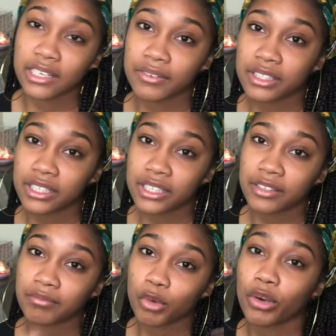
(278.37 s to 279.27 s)
everything
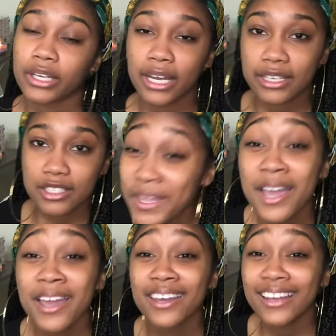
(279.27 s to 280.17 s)
organized.
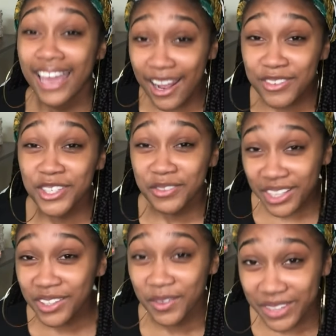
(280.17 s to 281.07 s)
After you've
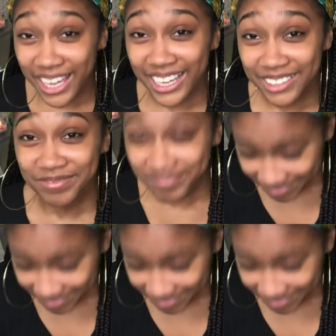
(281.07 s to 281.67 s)
done all that,